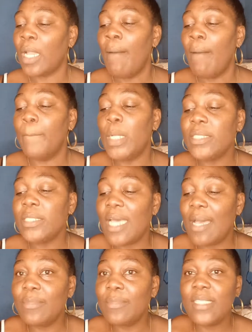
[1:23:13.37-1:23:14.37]
But
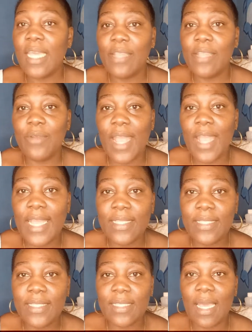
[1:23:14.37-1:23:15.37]
I'm saying, right?
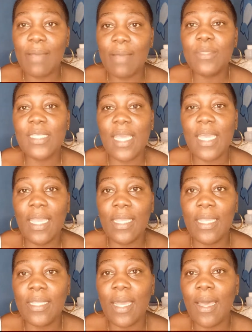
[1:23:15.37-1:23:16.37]
I'm saying,
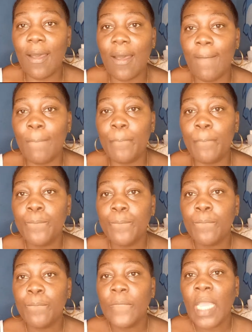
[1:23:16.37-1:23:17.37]
um,
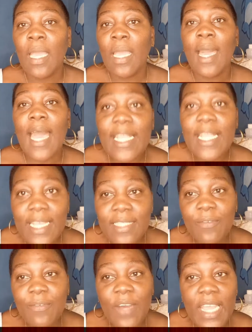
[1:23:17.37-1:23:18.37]

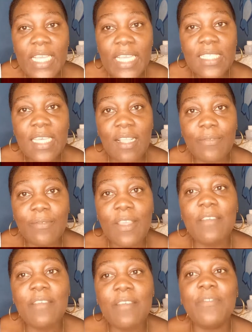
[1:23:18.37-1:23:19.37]
Identify yourself
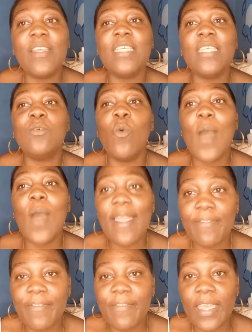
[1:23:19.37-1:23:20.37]
if it's
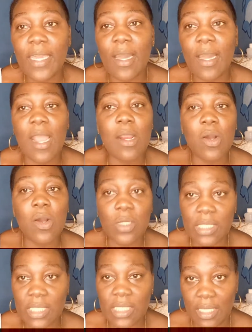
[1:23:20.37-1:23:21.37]
wifey or
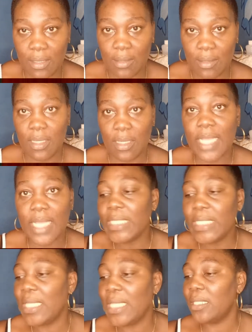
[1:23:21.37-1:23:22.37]
Aussie. You
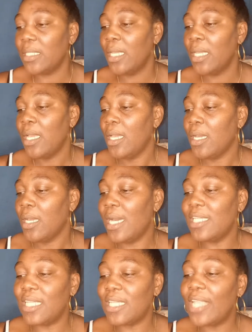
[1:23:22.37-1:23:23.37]
understand? Because
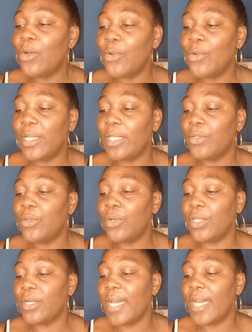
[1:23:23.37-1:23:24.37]
I don't really know
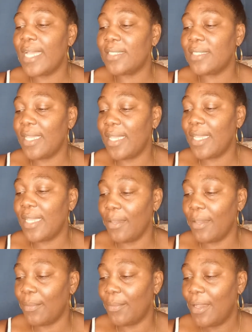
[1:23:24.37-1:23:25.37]
you guys' name.
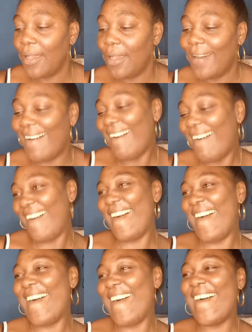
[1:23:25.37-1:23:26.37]

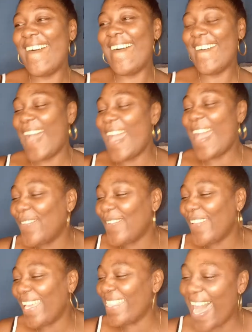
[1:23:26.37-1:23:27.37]
Oh, wifey
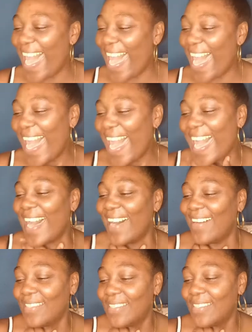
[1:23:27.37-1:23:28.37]
in the house.